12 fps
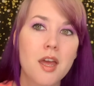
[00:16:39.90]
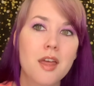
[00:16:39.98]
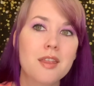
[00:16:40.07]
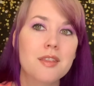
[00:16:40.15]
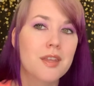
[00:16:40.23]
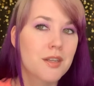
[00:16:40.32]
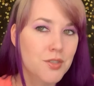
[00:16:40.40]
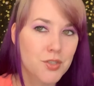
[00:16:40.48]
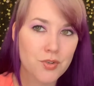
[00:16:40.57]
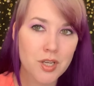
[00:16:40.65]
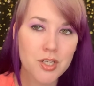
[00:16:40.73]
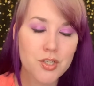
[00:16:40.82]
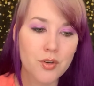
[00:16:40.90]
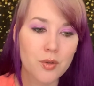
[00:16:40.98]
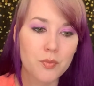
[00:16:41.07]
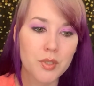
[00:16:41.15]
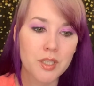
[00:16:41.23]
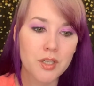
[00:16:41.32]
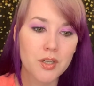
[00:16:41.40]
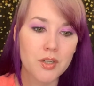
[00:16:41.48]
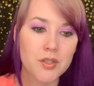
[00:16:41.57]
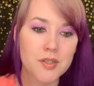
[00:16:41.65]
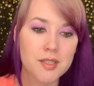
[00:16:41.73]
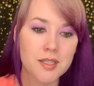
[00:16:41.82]
Then a stranger
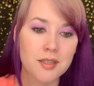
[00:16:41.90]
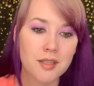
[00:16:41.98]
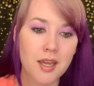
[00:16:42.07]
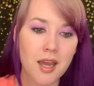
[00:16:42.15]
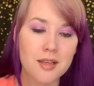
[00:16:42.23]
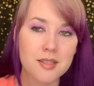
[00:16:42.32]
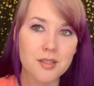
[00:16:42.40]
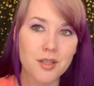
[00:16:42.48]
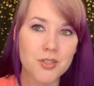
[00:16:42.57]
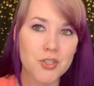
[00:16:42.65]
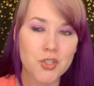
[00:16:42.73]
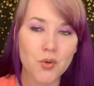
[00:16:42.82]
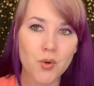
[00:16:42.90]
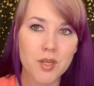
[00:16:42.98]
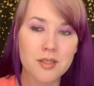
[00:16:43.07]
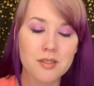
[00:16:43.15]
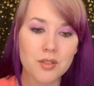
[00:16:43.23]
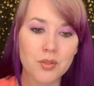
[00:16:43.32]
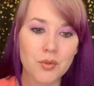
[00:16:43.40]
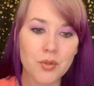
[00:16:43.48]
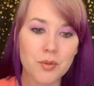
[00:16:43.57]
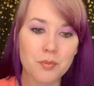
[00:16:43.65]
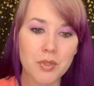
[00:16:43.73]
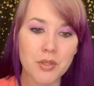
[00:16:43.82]
appears in the castle and joins
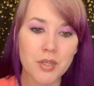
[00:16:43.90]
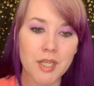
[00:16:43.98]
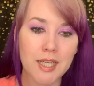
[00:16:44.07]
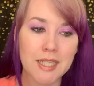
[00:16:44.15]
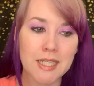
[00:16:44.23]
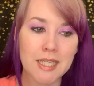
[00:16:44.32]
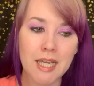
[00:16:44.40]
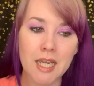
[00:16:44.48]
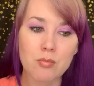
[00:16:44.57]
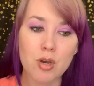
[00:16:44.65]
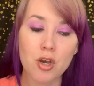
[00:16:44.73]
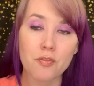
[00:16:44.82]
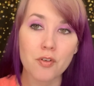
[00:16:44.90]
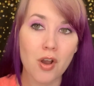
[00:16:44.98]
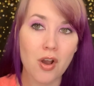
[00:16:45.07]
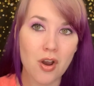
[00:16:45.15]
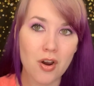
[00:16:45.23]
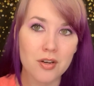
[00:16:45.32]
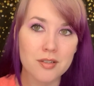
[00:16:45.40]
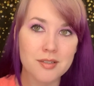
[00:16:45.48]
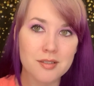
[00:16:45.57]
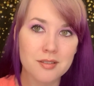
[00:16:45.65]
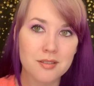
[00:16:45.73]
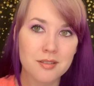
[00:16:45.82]
Lord Beardy in a game of cards.
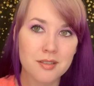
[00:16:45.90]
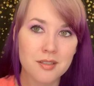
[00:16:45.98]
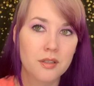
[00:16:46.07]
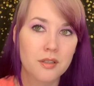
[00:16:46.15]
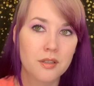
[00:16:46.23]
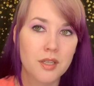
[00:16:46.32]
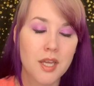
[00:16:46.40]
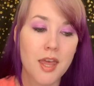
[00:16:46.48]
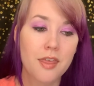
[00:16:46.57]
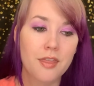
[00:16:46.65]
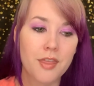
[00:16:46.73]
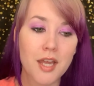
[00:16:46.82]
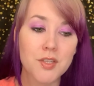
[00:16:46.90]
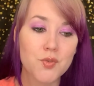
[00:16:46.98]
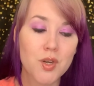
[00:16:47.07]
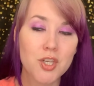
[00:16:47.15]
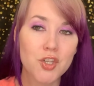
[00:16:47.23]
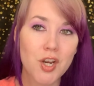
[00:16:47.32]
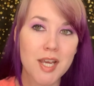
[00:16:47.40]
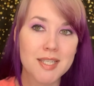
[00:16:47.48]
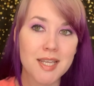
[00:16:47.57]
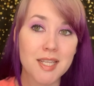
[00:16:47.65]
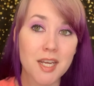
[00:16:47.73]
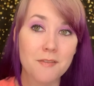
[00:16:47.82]
That stranger is
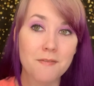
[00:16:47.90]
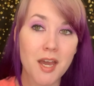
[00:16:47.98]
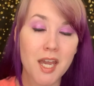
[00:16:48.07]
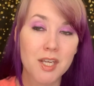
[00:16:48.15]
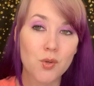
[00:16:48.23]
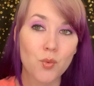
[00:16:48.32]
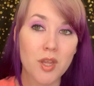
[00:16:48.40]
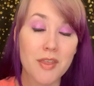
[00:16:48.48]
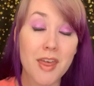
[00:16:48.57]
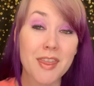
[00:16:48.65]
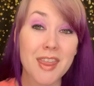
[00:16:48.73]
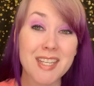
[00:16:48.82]
identified with the